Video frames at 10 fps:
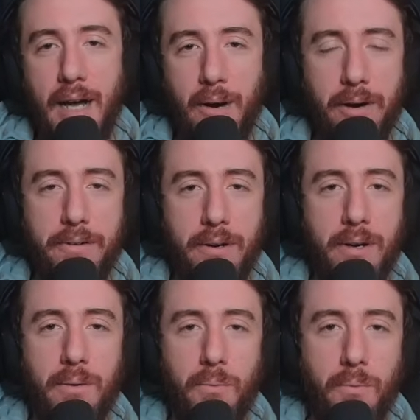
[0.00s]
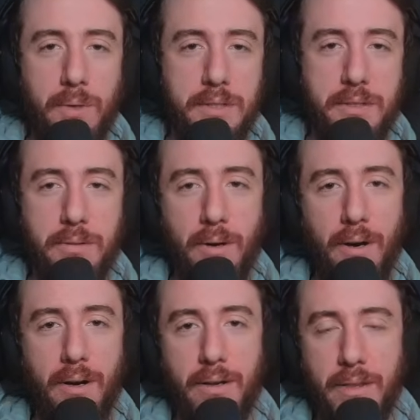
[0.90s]
However, once you
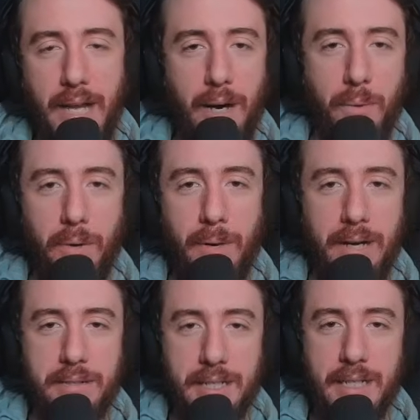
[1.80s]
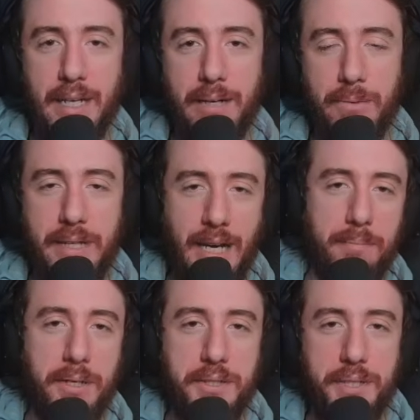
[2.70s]
are that well-rounded, with that
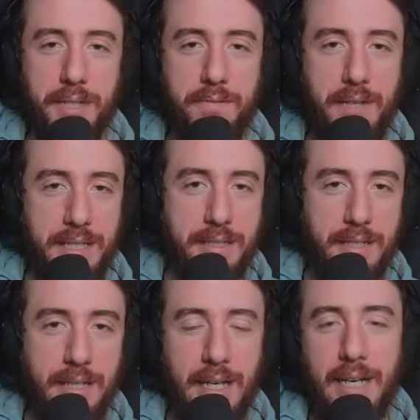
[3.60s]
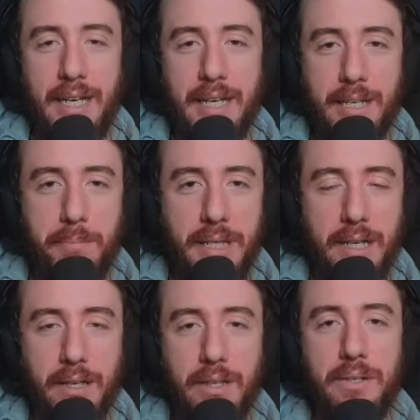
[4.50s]
much invested, it can be
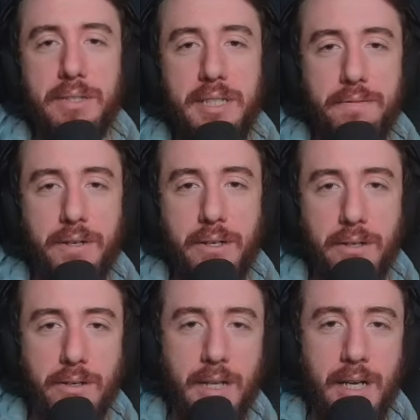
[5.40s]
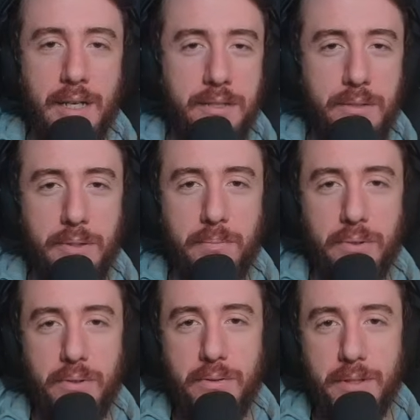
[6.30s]
a little difficult to
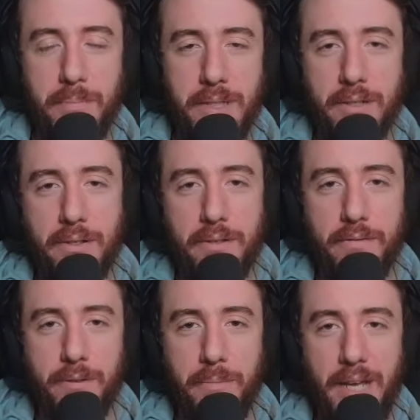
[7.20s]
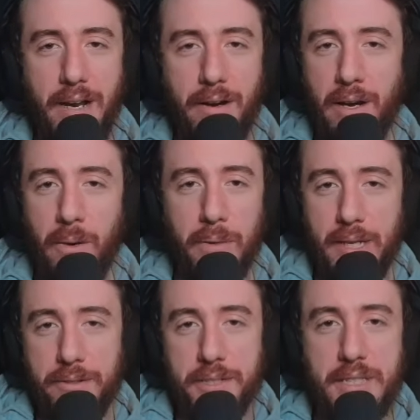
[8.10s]
improve the build from there
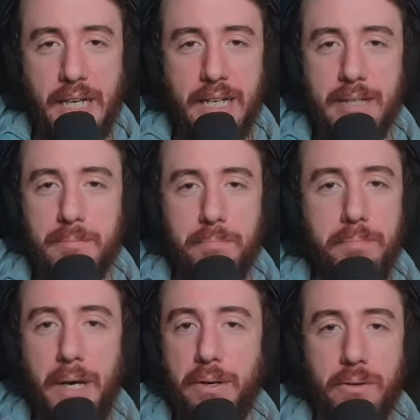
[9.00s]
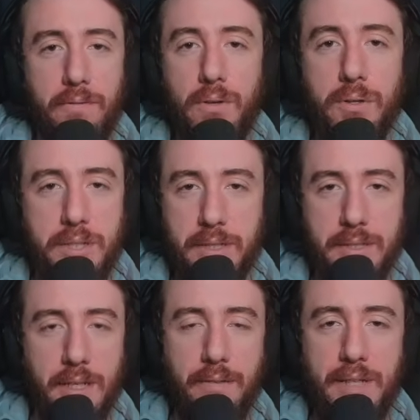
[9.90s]
without just getting better
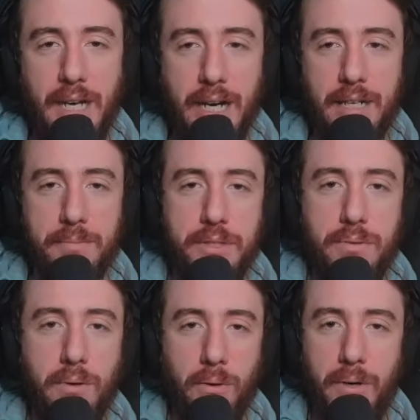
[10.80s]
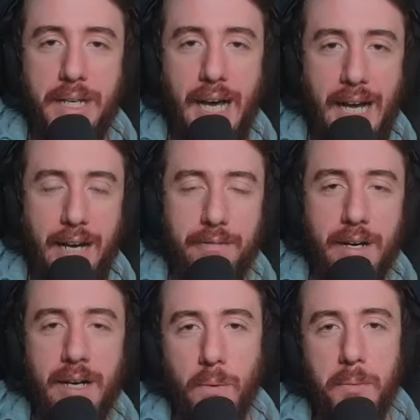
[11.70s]
versions of the items you already have.
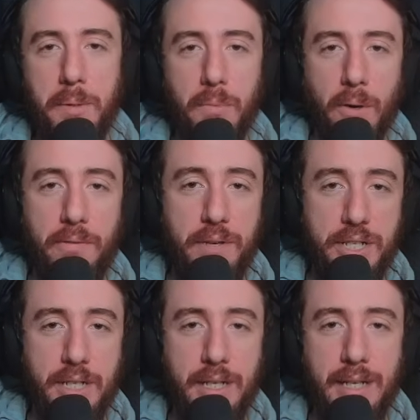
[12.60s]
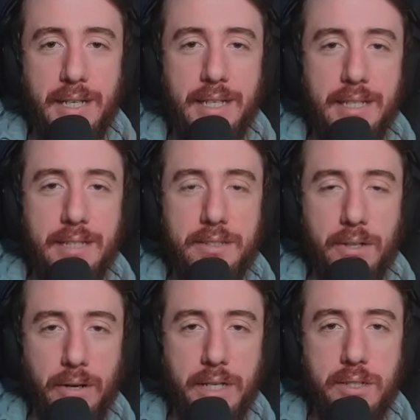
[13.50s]
What would be more efficient is
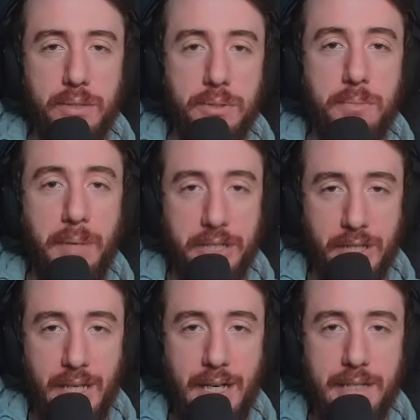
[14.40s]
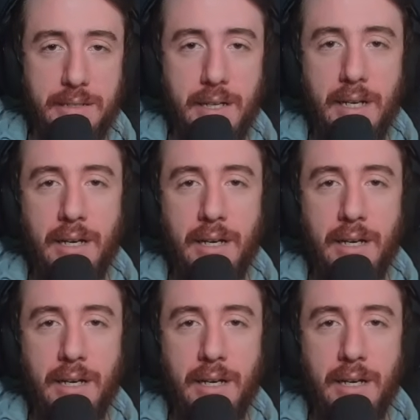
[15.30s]
starting to specialize.